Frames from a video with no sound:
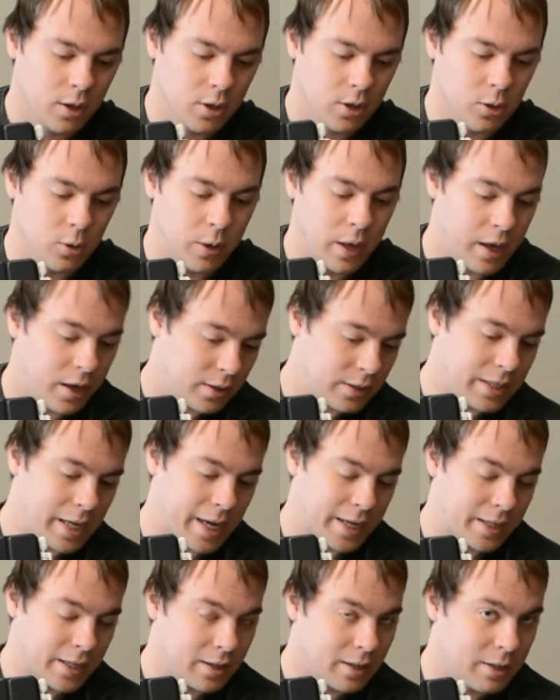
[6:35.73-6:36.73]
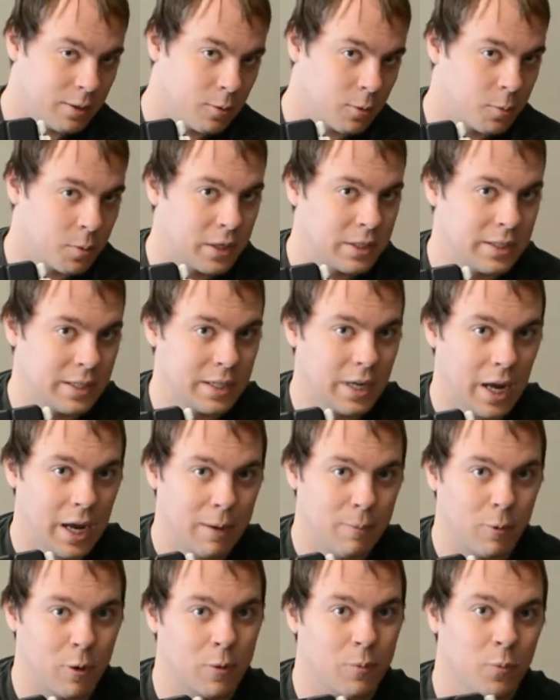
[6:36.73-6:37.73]
You can technically replace the
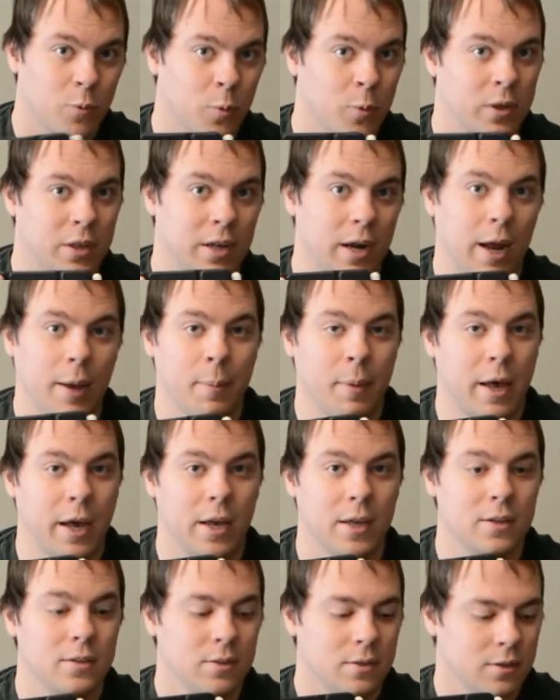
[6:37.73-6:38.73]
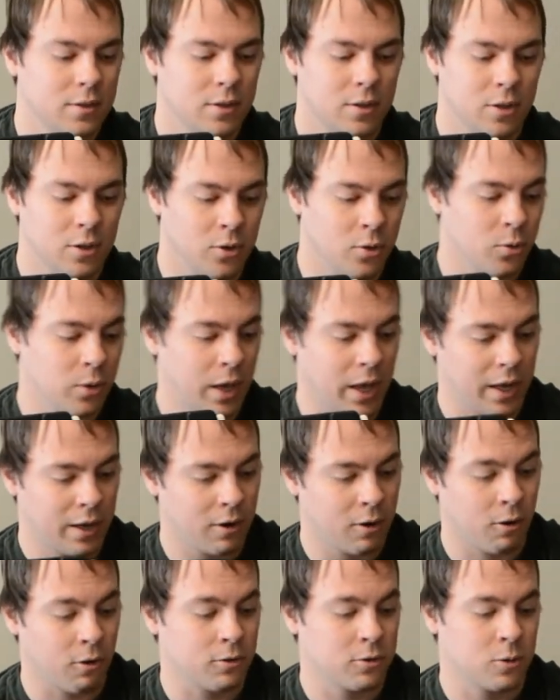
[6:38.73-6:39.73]
timer with an iPad. You can
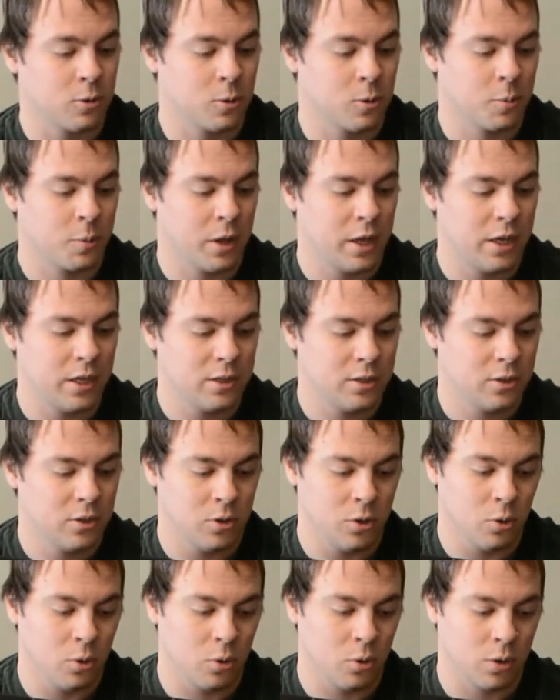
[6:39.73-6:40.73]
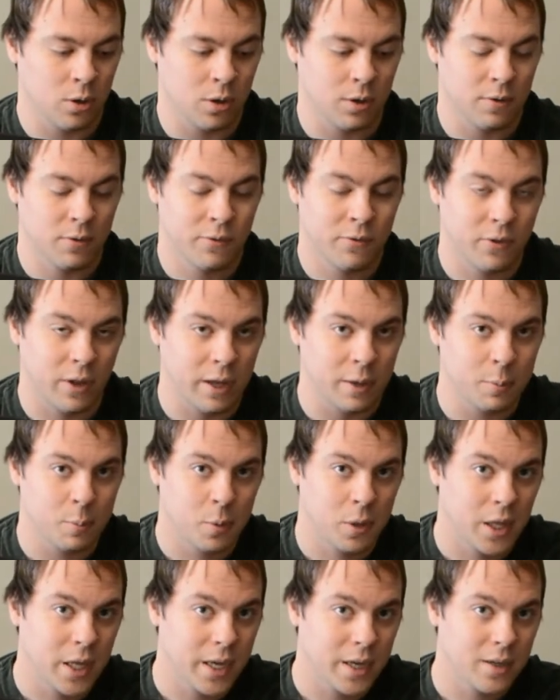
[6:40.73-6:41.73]
also replace your flight
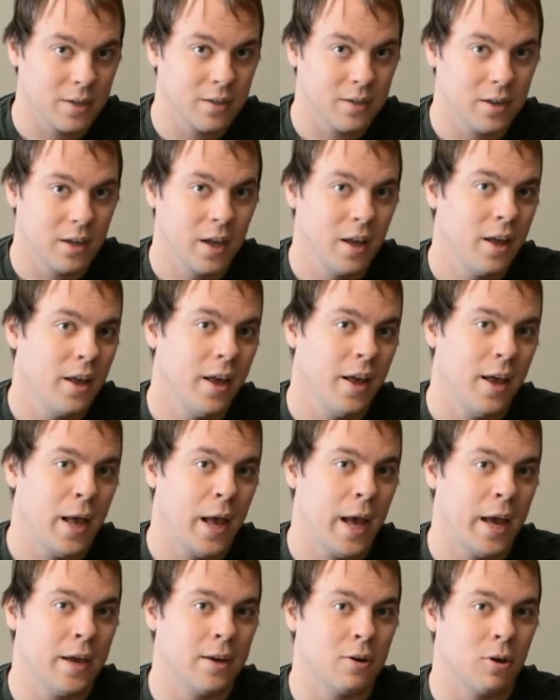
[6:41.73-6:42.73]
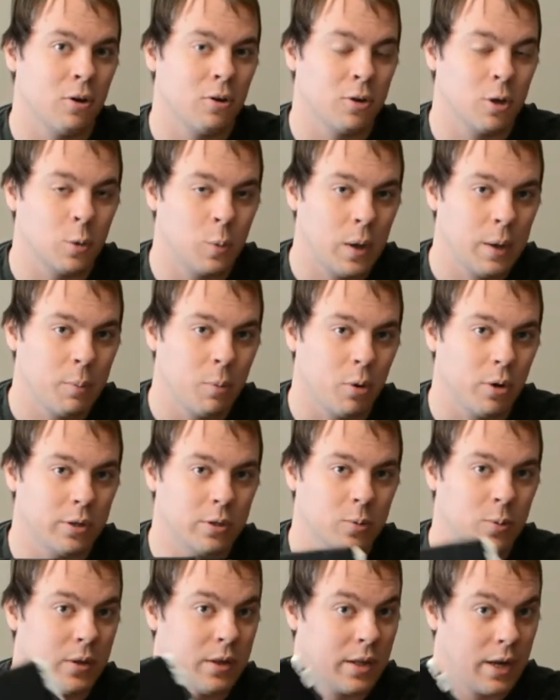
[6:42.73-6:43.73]
plan and all your
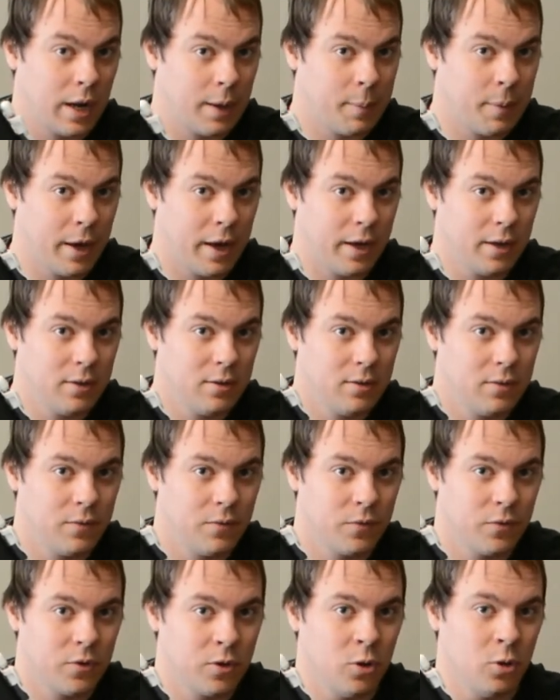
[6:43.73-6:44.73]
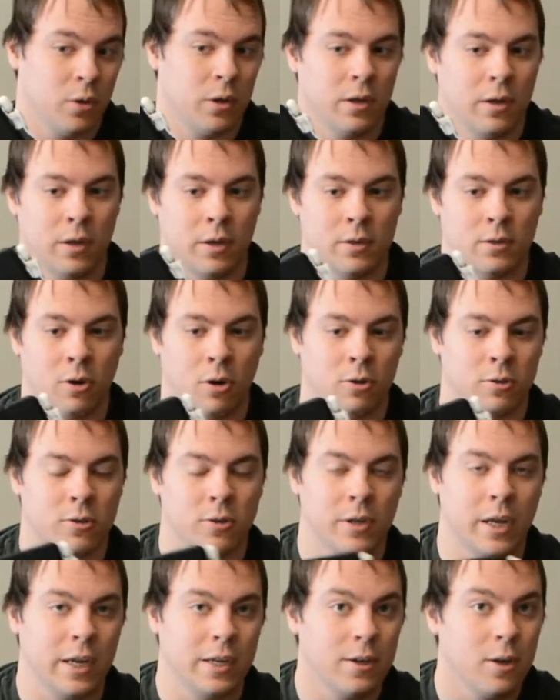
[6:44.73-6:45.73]
waypoints with an iPad. You can also
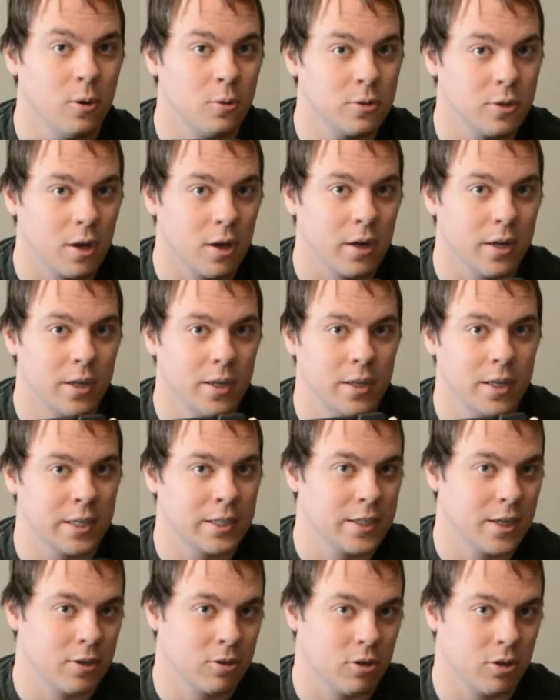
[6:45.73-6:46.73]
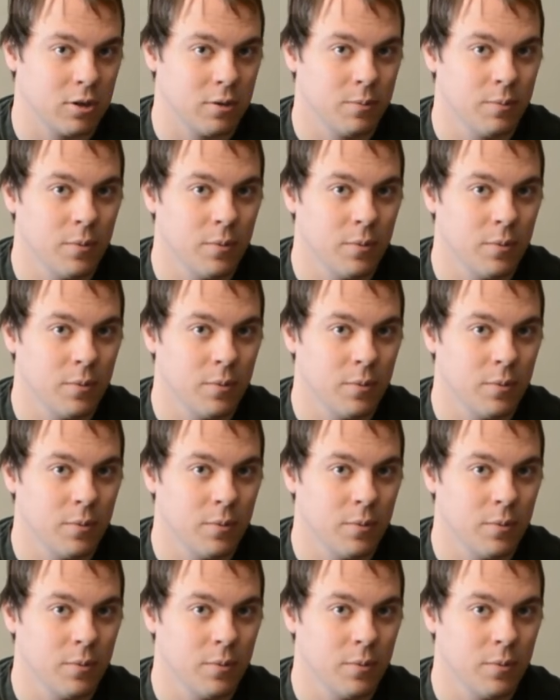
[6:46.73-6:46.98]
take notes on it, etc.